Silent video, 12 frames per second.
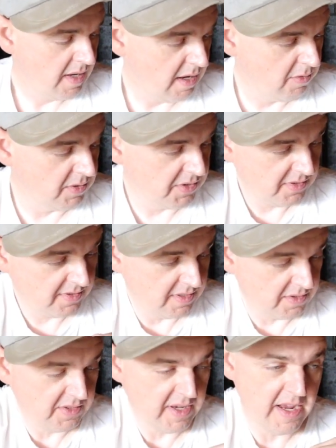it will
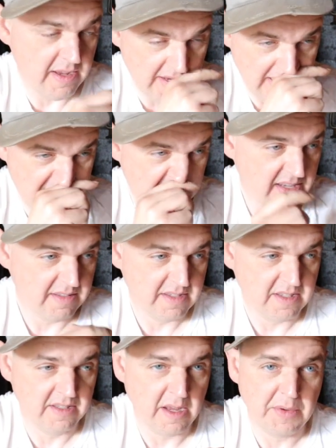still say, I think it
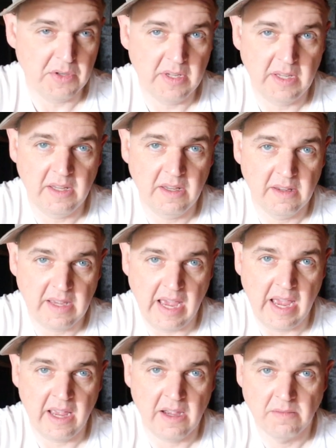says
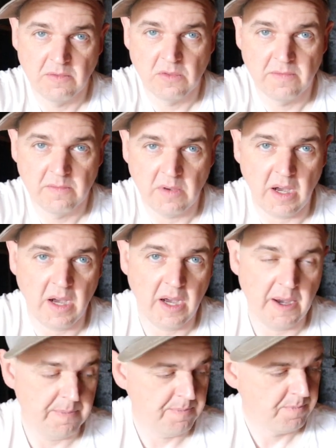WTK
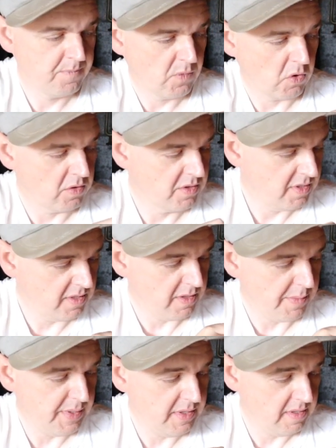um, or it's the
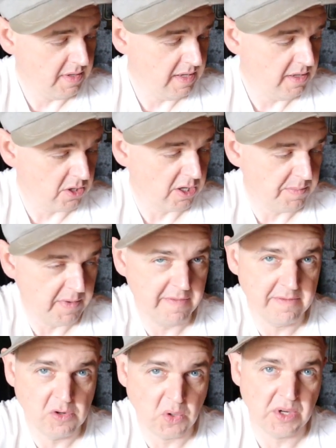W.T.
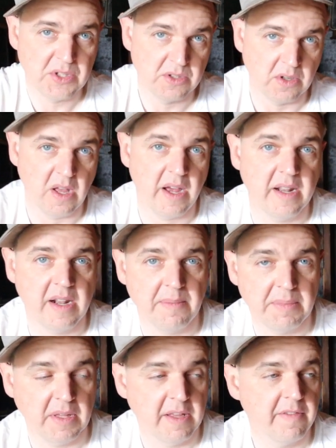Kirkman crystal on it, I
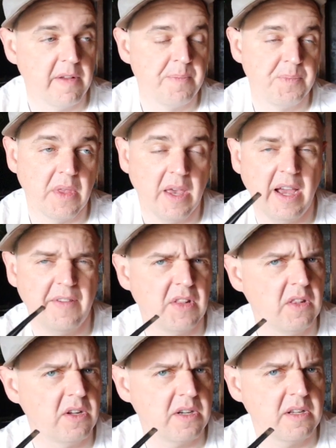believe. I have
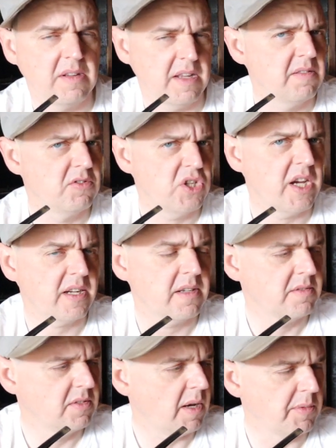to look and check,
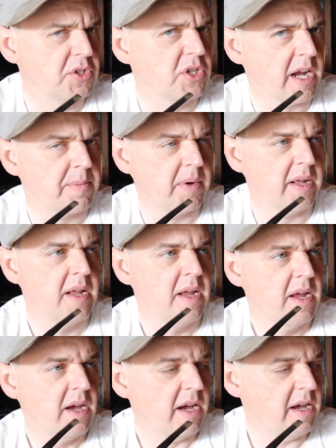double check. But
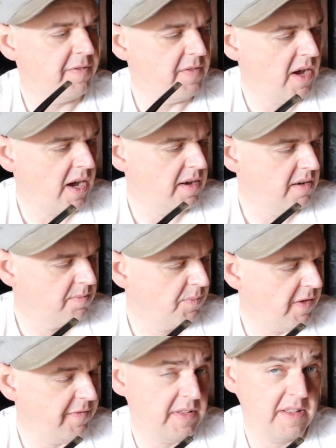if not,
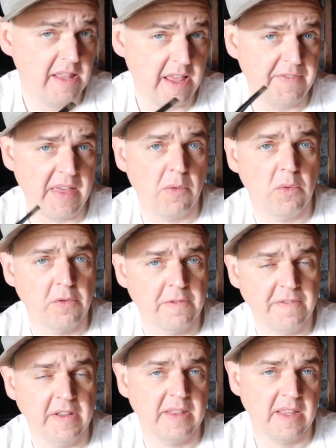if it, if that
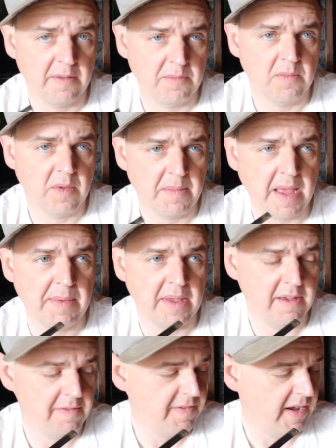won't fit, then
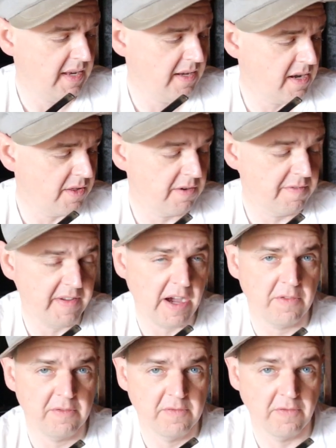maybe finding another
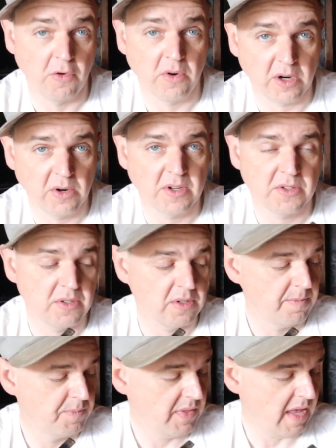fount for a
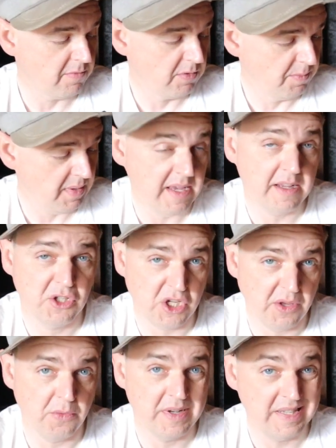crystal that will be a
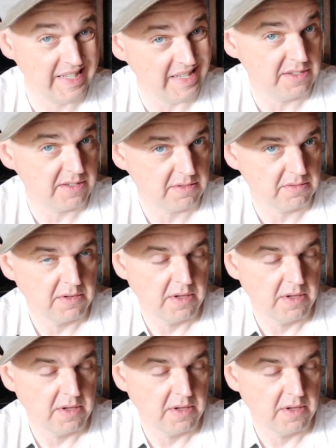genuine Dietz